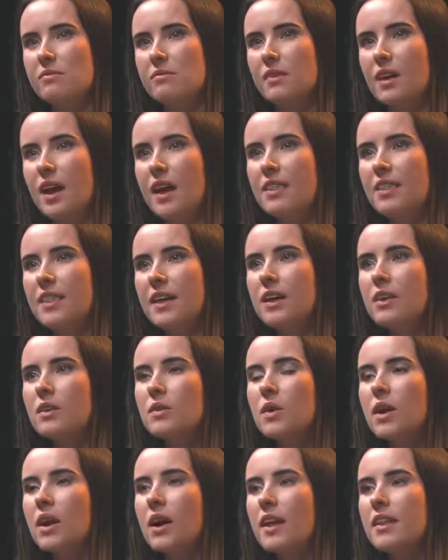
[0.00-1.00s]
I think
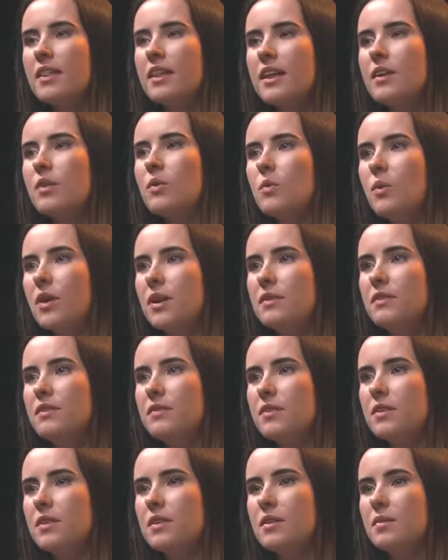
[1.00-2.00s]
one of
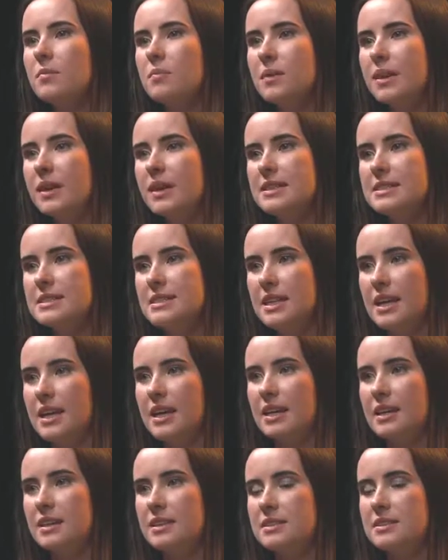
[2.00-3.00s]
the biggest
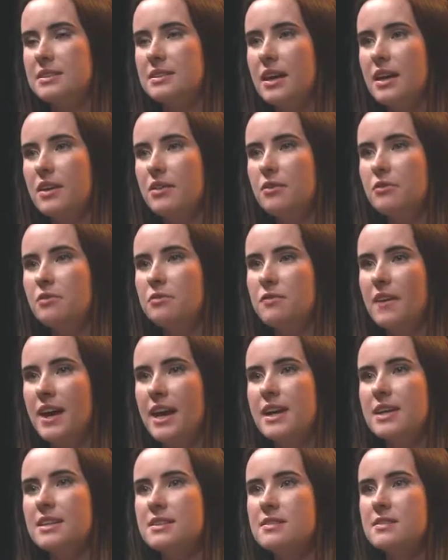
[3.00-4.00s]
things that you'll
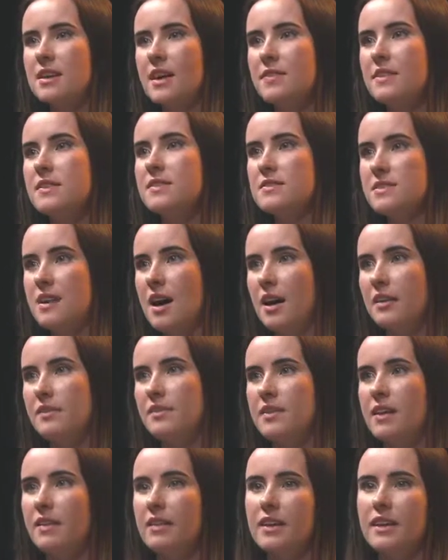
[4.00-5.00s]
face at the start of
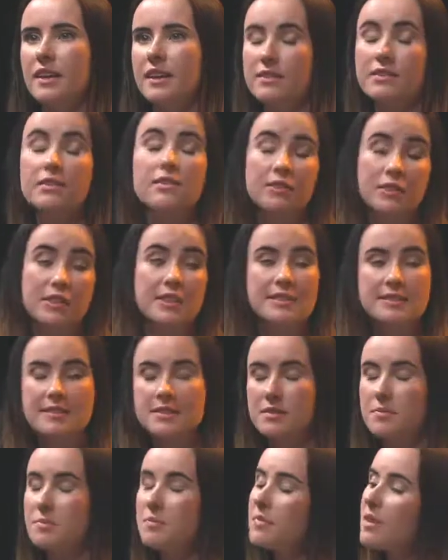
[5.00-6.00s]
something is
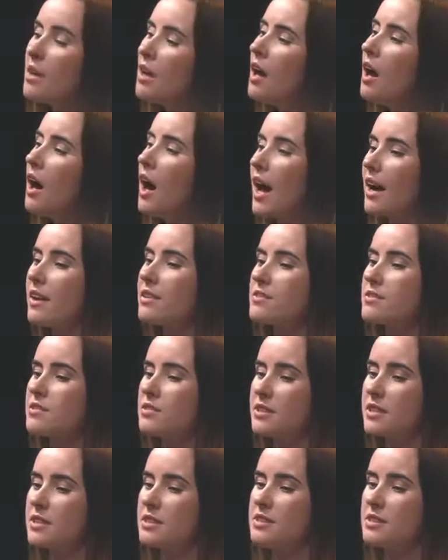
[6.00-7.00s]
criticism. I was
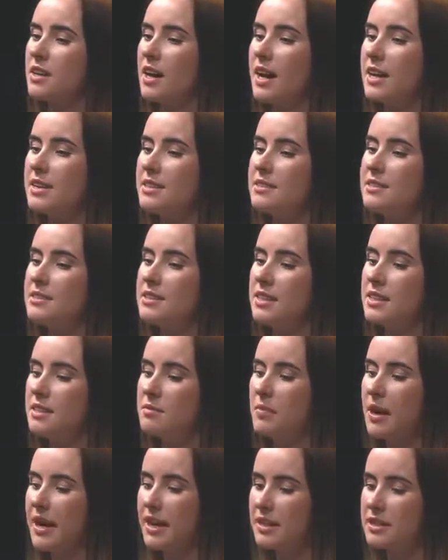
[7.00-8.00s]
criticized
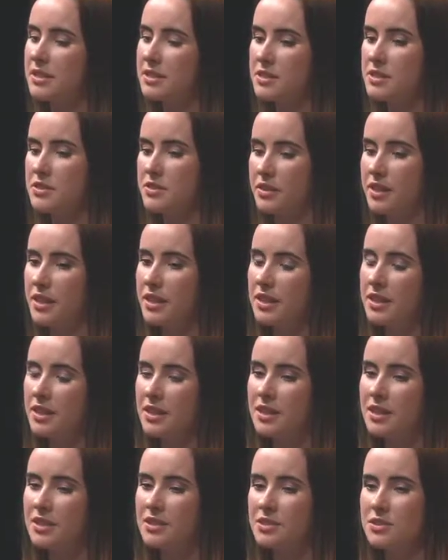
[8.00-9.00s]
in my industry.
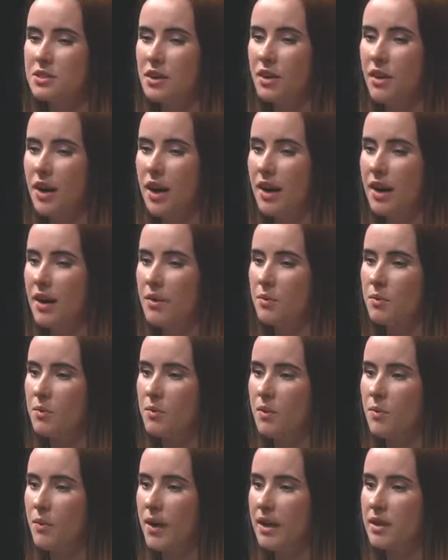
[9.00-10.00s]
So I
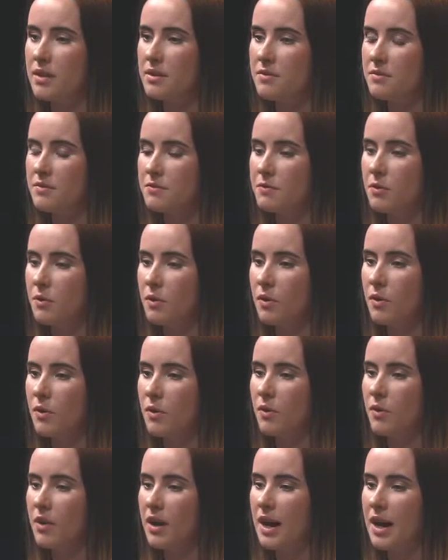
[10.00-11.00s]
went
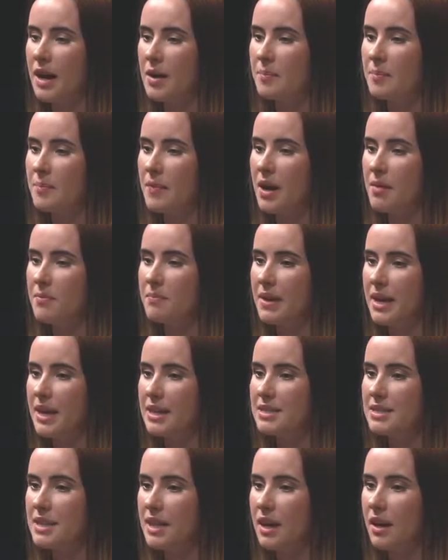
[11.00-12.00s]
for a
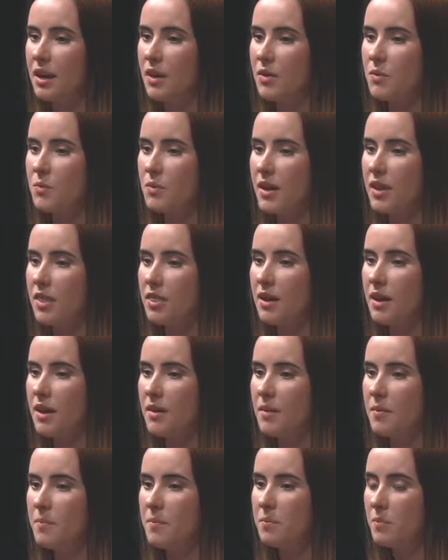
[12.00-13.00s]
meeting with
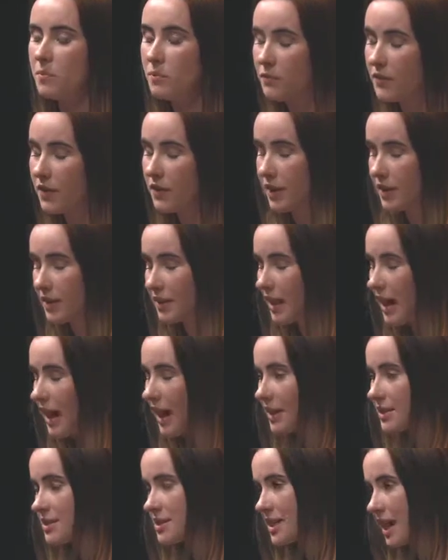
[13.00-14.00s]
a very
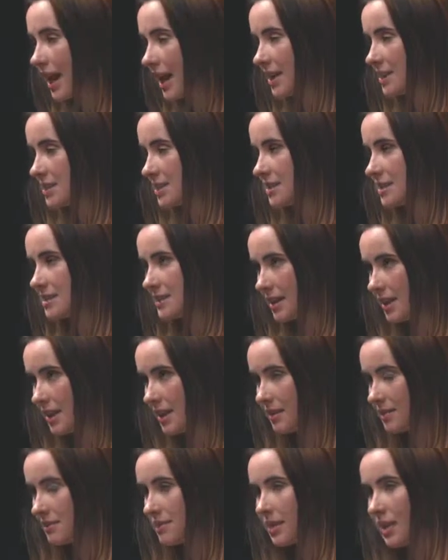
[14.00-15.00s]
large
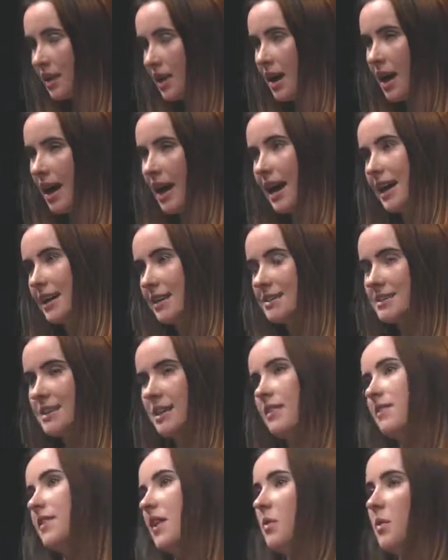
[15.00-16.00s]
agency to see
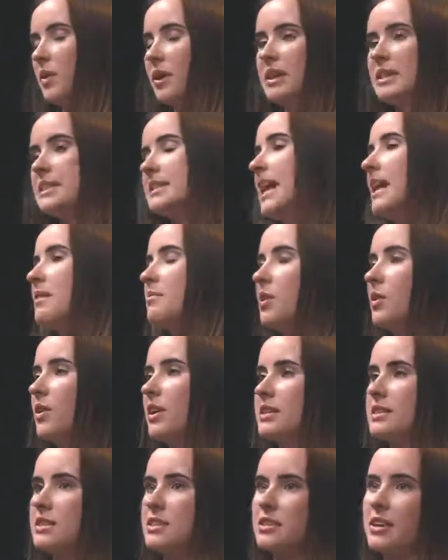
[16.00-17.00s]
if they wanted to take me on
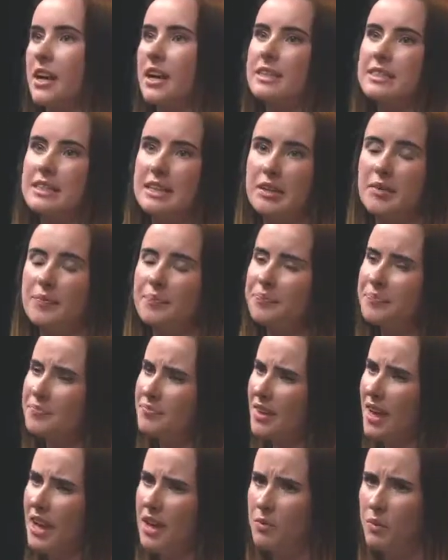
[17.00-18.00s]
as a director.
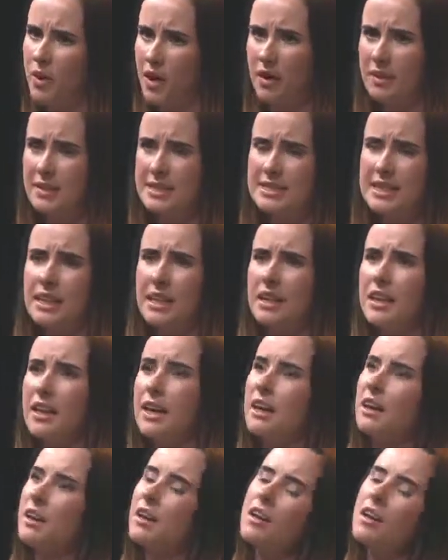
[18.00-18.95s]
And when I was telling